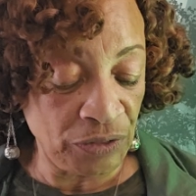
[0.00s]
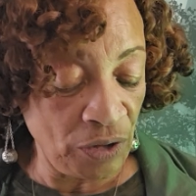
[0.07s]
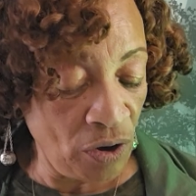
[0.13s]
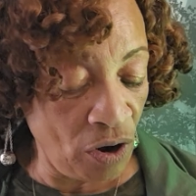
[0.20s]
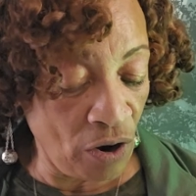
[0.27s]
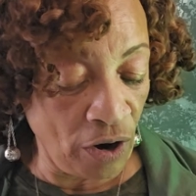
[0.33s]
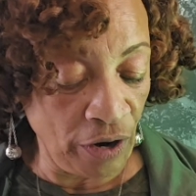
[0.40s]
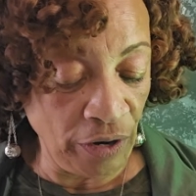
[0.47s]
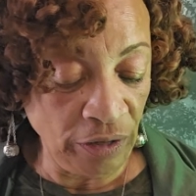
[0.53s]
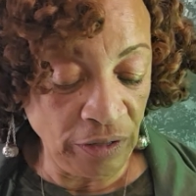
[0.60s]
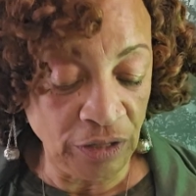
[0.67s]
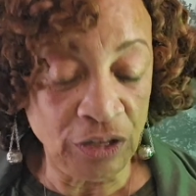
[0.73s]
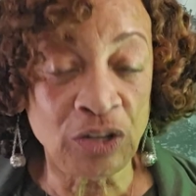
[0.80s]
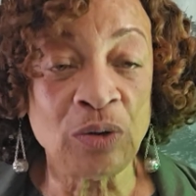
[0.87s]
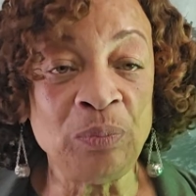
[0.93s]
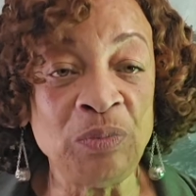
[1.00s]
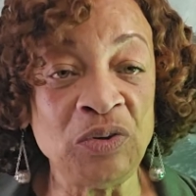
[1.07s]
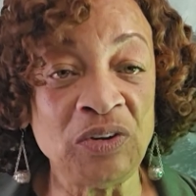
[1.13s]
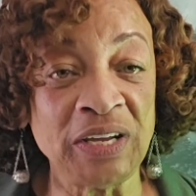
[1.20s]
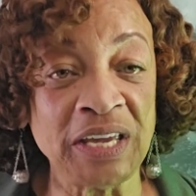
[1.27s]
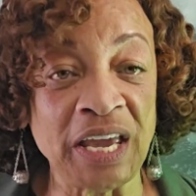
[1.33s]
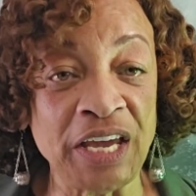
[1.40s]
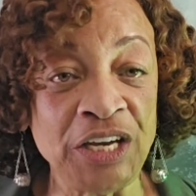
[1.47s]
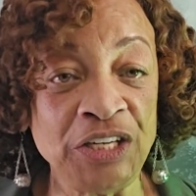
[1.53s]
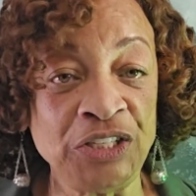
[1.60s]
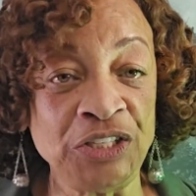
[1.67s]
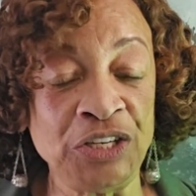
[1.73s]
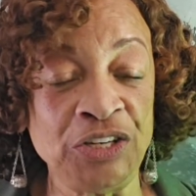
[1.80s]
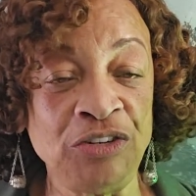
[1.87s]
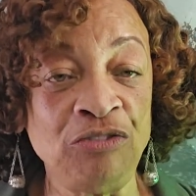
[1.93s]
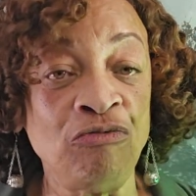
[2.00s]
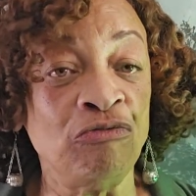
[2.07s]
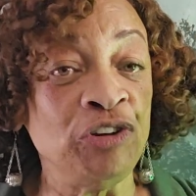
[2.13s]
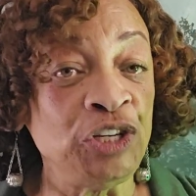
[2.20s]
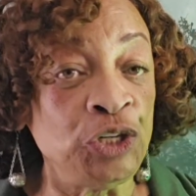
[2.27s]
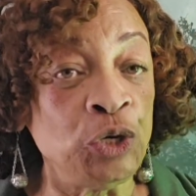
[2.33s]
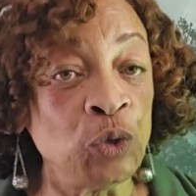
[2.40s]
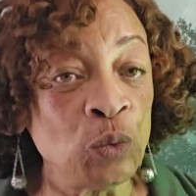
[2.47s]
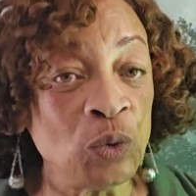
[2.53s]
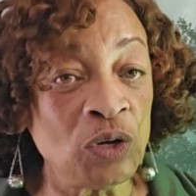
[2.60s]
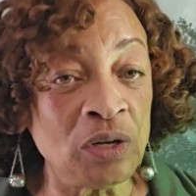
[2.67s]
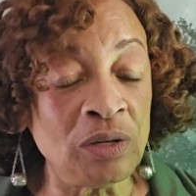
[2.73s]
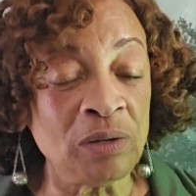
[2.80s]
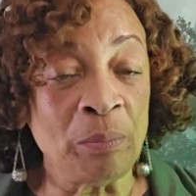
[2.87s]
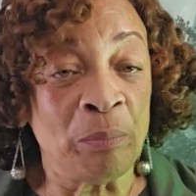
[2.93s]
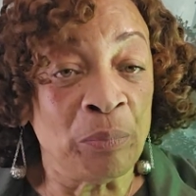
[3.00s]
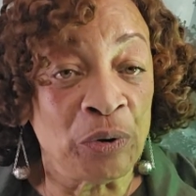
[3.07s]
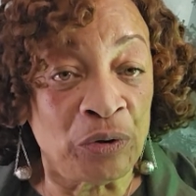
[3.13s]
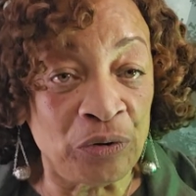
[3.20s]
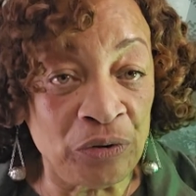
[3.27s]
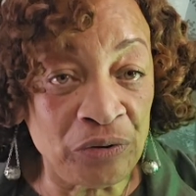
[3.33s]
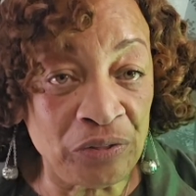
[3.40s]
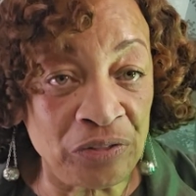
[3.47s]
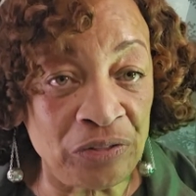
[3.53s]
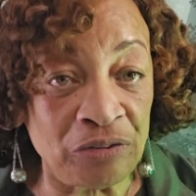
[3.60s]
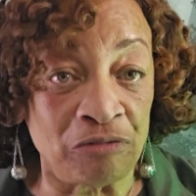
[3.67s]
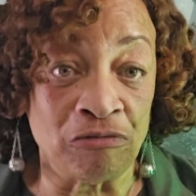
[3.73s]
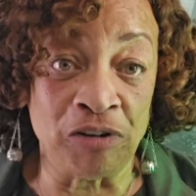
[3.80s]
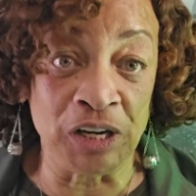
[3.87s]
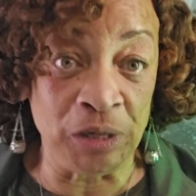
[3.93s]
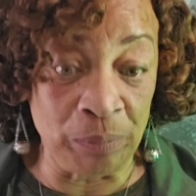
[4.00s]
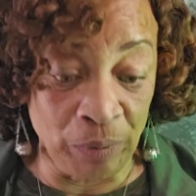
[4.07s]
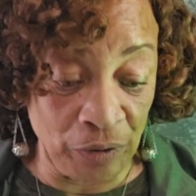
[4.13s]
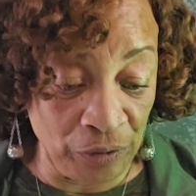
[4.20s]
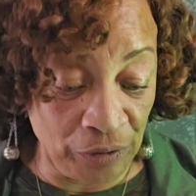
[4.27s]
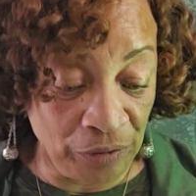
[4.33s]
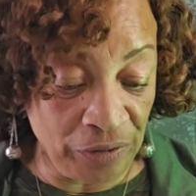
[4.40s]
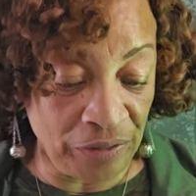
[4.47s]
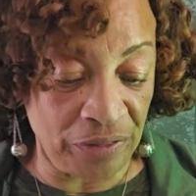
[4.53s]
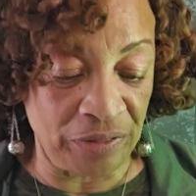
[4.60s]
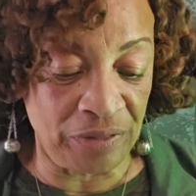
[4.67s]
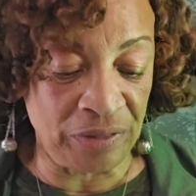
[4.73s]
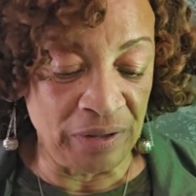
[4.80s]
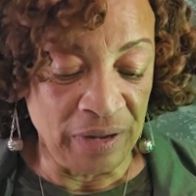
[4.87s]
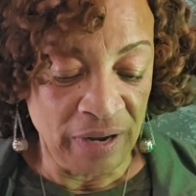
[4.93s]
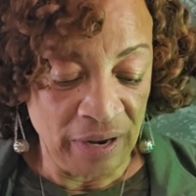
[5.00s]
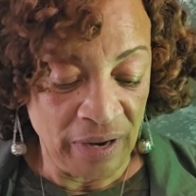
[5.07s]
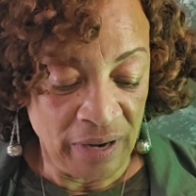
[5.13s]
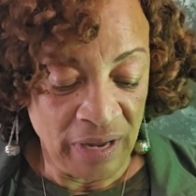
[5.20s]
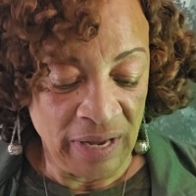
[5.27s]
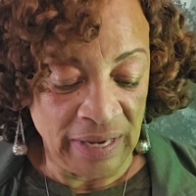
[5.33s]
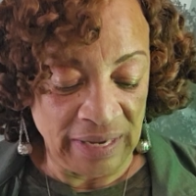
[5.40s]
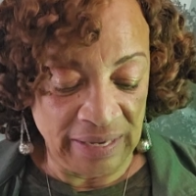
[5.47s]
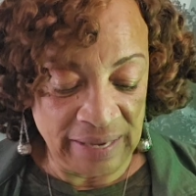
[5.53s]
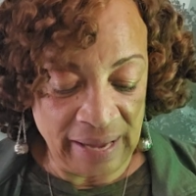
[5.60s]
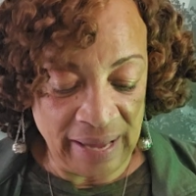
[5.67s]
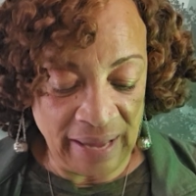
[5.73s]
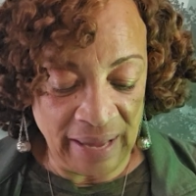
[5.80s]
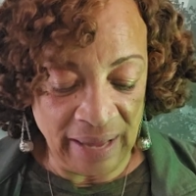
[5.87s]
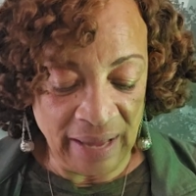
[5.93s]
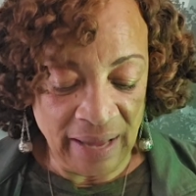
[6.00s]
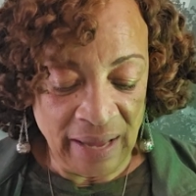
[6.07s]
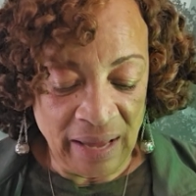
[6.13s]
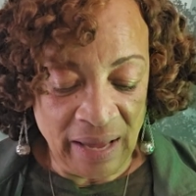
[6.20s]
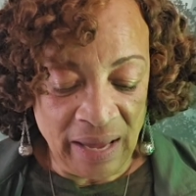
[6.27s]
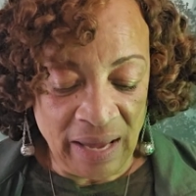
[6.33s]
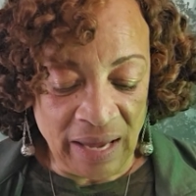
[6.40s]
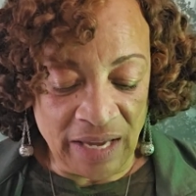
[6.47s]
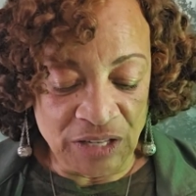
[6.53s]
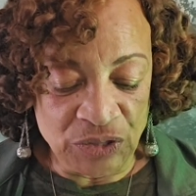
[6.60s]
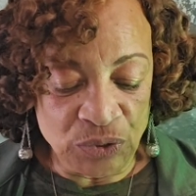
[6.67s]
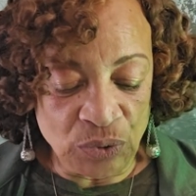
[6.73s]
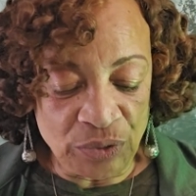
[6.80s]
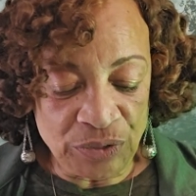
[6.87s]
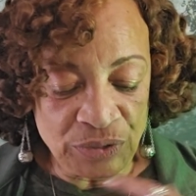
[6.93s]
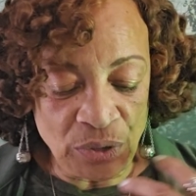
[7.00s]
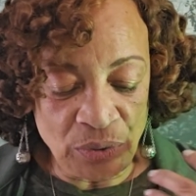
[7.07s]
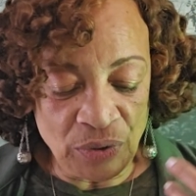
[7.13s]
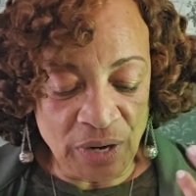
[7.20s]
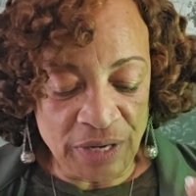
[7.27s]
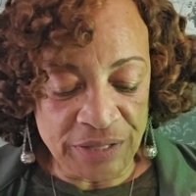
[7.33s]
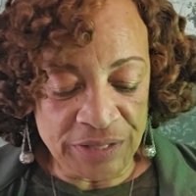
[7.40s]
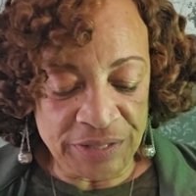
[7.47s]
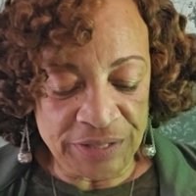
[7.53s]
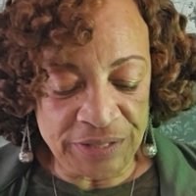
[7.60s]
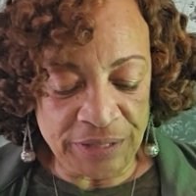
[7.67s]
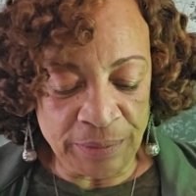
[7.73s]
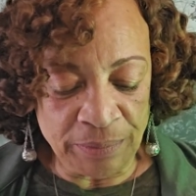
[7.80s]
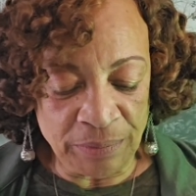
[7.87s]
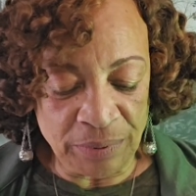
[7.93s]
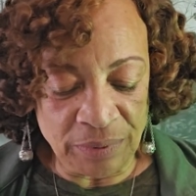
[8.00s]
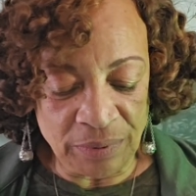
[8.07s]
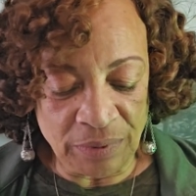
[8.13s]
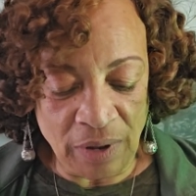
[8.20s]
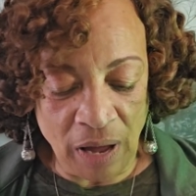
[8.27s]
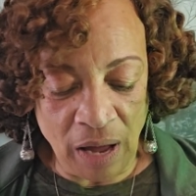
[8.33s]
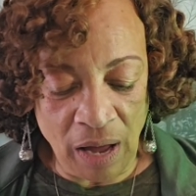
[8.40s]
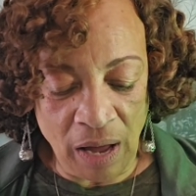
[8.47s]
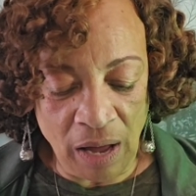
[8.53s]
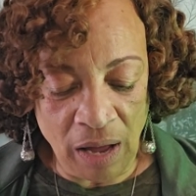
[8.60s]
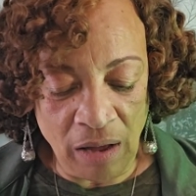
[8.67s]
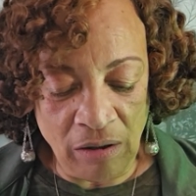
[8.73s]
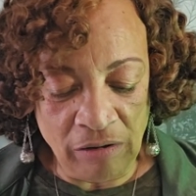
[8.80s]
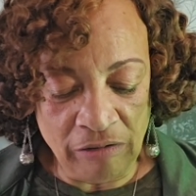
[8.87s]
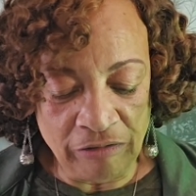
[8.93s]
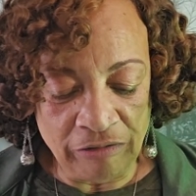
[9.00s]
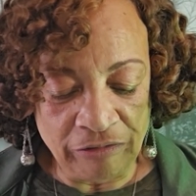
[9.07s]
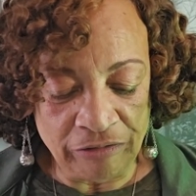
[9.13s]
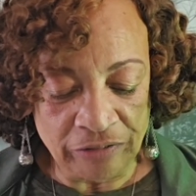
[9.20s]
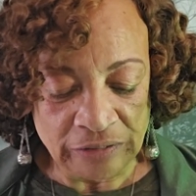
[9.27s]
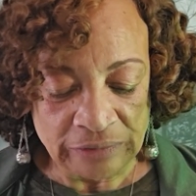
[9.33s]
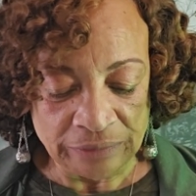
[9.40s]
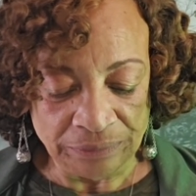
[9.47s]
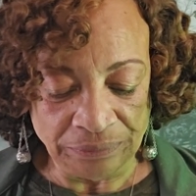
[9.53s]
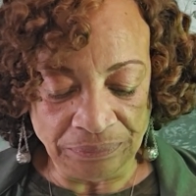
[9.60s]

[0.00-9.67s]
with the heart, communication, renewal, birth, rebirth. Yeah. It's also a symbol of